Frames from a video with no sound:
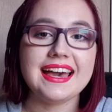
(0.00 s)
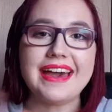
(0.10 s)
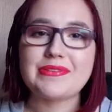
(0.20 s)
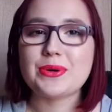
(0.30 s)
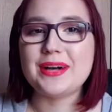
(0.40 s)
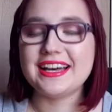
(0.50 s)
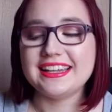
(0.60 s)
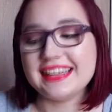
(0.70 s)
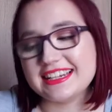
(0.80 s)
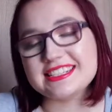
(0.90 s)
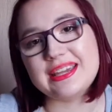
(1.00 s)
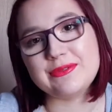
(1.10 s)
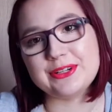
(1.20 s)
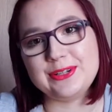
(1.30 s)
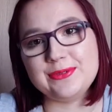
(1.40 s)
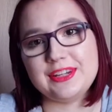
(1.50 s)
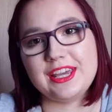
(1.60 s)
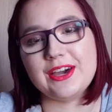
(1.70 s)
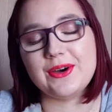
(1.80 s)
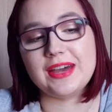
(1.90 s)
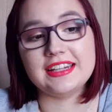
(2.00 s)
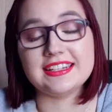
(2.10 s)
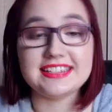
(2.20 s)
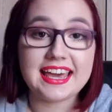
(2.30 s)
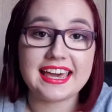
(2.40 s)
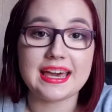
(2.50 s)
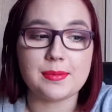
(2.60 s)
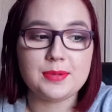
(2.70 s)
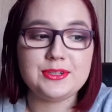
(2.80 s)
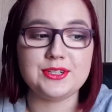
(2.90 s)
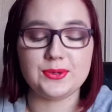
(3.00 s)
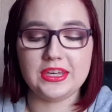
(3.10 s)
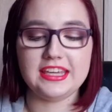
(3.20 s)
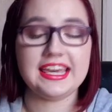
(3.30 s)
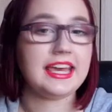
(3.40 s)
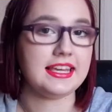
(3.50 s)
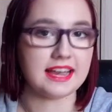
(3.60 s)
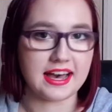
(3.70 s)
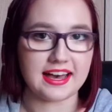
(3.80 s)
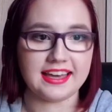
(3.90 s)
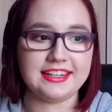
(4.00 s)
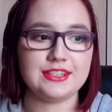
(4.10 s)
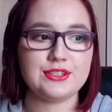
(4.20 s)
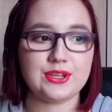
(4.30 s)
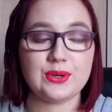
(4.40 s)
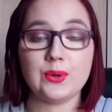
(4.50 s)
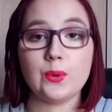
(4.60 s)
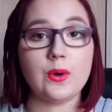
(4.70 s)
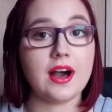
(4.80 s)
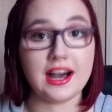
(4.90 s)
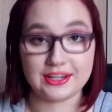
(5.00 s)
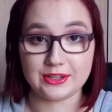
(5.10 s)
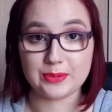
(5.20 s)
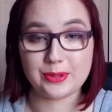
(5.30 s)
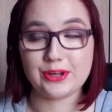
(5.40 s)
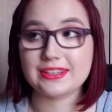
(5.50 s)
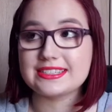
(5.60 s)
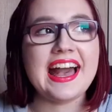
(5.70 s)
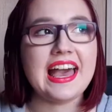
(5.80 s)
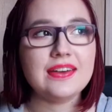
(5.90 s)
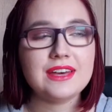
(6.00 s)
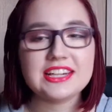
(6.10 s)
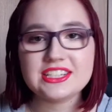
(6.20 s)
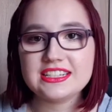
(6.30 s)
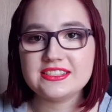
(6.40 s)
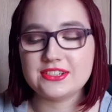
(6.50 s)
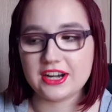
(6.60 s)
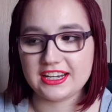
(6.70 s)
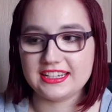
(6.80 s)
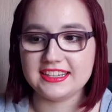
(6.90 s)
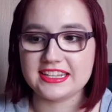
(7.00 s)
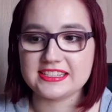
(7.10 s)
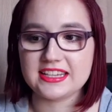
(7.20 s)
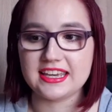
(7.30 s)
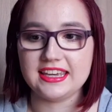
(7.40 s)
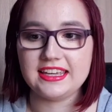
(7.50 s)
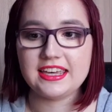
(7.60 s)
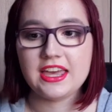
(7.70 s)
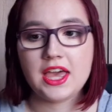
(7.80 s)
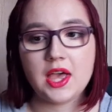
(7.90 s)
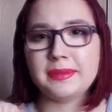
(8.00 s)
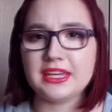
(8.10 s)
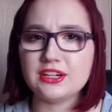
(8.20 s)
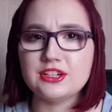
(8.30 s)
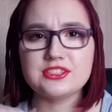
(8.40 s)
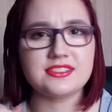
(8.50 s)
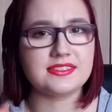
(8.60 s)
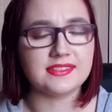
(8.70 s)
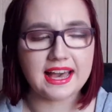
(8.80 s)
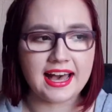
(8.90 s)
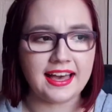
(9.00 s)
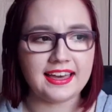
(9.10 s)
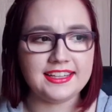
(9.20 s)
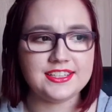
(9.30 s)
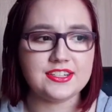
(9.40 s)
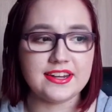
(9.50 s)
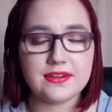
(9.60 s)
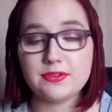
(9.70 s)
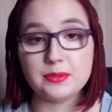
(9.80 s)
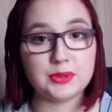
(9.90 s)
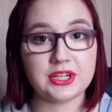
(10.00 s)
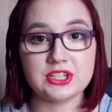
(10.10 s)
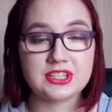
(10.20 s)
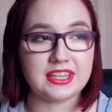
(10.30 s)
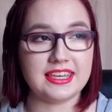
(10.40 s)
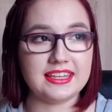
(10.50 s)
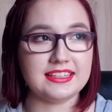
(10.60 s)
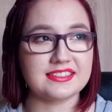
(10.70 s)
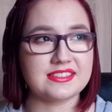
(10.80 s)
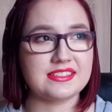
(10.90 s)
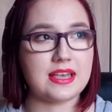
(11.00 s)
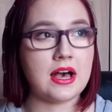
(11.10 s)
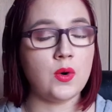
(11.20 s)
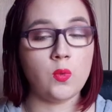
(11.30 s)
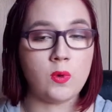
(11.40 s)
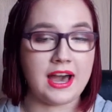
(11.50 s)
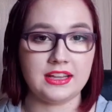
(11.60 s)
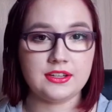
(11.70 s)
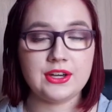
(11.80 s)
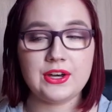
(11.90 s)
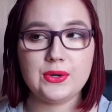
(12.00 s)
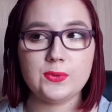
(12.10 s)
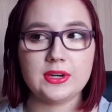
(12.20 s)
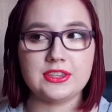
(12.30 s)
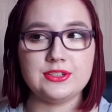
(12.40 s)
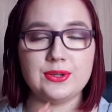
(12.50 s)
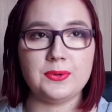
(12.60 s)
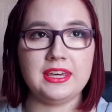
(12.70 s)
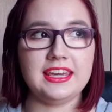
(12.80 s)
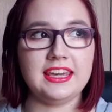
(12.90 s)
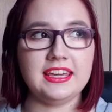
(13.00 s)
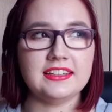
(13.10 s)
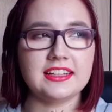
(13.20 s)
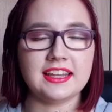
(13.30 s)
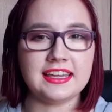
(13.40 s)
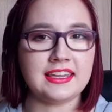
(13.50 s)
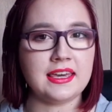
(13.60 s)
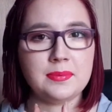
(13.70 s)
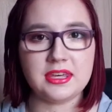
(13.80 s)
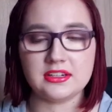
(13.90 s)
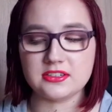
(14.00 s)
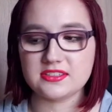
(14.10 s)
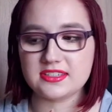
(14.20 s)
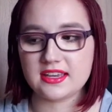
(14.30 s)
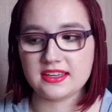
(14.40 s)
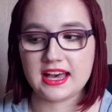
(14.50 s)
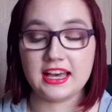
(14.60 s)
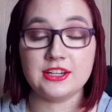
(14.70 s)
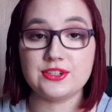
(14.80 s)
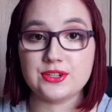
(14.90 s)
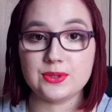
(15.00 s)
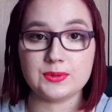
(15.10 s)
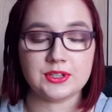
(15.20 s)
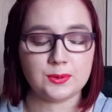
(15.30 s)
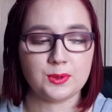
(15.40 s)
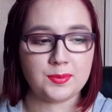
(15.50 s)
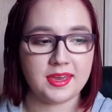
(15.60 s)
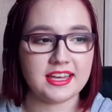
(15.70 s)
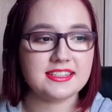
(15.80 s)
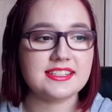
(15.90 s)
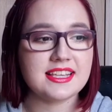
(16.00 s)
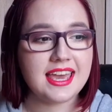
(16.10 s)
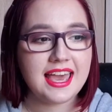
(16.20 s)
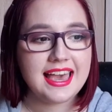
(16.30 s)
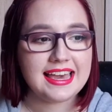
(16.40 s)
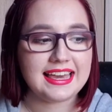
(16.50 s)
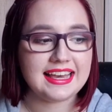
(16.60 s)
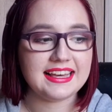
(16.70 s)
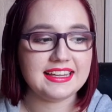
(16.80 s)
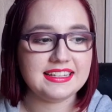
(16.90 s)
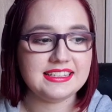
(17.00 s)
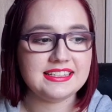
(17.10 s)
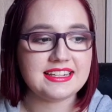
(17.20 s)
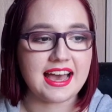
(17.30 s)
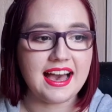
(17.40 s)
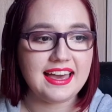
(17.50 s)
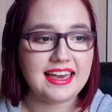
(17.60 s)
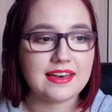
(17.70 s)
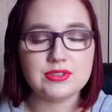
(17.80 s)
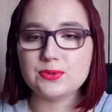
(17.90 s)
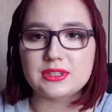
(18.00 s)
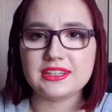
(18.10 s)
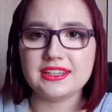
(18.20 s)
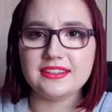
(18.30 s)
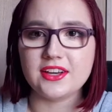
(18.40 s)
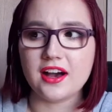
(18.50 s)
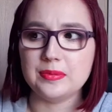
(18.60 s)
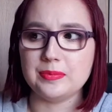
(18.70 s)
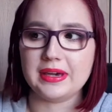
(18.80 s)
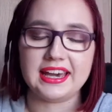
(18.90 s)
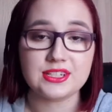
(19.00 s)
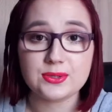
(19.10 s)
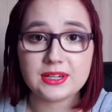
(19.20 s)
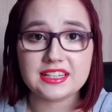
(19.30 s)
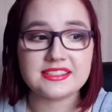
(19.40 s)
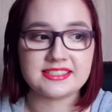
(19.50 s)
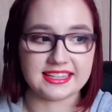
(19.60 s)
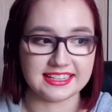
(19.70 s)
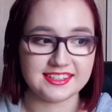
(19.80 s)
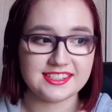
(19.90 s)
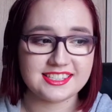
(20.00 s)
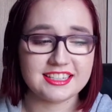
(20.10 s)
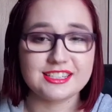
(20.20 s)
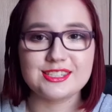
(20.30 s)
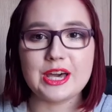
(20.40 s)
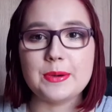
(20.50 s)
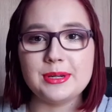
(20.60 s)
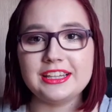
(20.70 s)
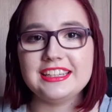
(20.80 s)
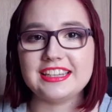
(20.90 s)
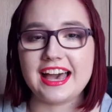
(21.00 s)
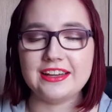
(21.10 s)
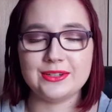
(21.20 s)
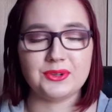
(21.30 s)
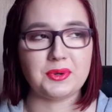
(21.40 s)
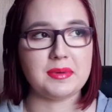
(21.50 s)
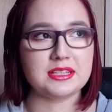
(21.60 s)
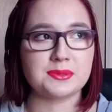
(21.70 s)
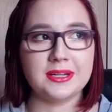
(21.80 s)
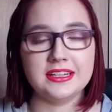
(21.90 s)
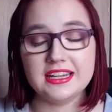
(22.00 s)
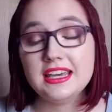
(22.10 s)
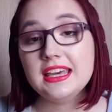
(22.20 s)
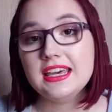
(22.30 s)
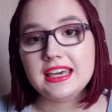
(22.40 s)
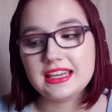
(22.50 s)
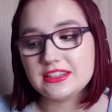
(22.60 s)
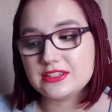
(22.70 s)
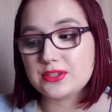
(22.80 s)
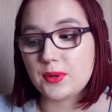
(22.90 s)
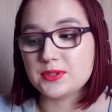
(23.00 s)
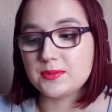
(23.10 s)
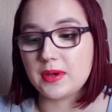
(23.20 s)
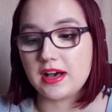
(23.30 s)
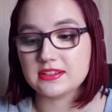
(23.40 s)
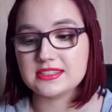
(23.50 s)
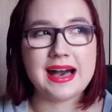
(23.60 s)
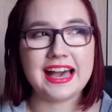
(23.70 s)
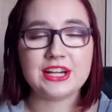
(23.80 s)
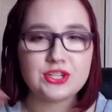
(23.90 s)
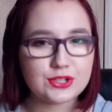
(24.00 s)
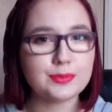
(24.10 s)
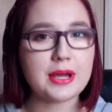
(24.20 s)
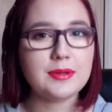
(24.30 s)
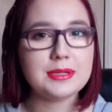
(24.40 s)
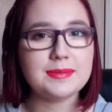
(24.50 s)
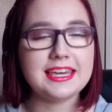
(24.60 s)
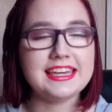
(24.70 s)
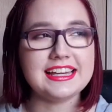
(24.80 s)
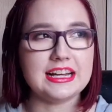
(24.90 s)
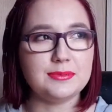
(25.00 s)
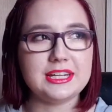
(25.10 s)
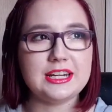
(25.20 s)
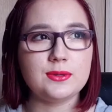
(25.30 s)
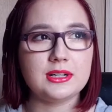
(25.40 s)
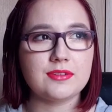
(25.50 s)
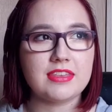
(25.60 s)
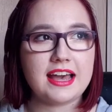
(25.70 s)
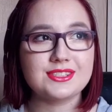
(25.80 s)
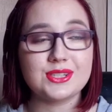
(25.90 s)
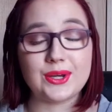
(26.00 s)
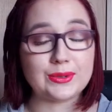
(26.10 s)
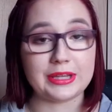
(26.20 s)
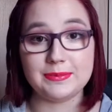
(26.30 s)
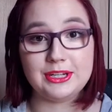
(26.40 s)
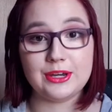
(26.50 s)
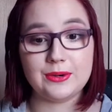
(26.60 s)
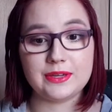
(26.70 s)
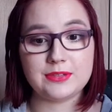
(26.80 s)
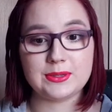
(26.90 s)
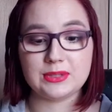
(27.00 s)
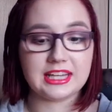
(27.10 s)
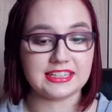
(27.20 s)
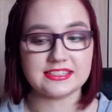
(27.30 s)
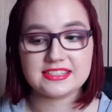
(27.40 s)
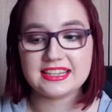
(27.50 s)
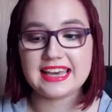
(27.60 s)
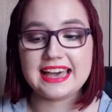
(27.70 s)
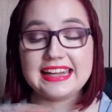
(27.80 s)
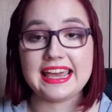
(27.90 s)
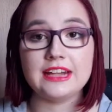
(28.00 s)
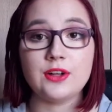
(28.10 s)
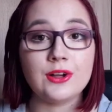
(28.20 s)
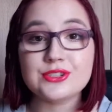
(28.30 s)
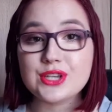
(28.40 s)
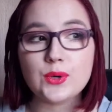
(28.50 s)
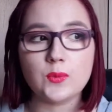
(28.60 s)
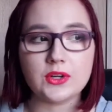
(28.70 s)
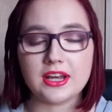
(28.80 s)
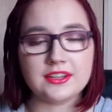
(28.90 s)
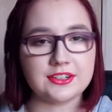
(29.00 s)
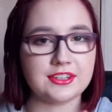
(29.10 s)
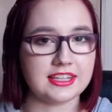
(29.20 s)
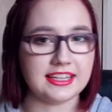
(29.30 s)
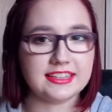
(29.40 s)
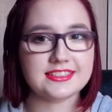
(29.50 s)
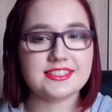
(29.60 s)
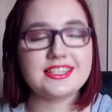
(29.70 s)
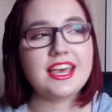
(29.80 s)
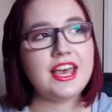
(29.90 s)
Hi everyone, it is time for a new video, and today I'm going to be doing a guide to audiobooks. I have actually started this, like, beginner's guide to different bookish things a while ago with doing, like, a beginner's guide to adult romance, and I haven't really gotten back to it since, so I'm going to link that adult romance one in the description box. I should probably make an updated one of that, so let me know if you would like to see that, and also what other things